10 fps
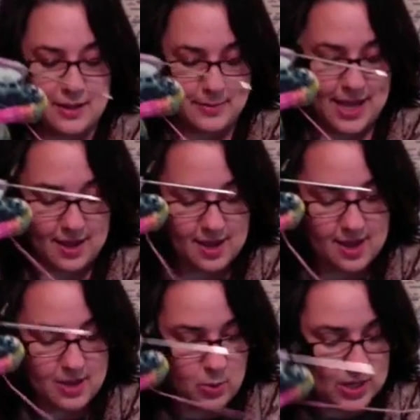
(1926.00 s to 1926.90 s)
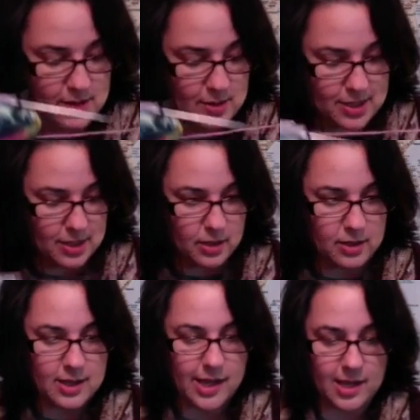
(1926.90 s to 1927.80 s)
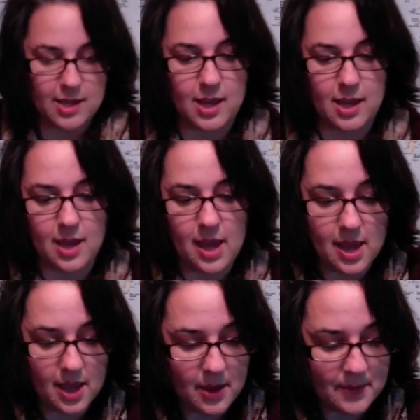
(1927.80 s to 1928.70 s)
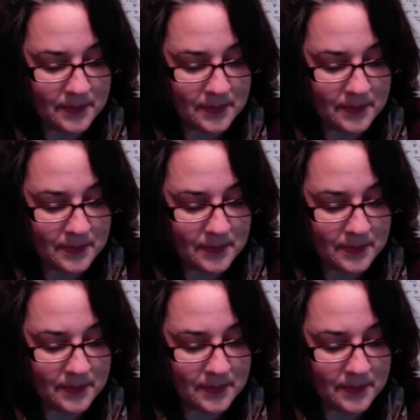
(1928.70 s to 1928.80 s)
aka the one in the middle, aka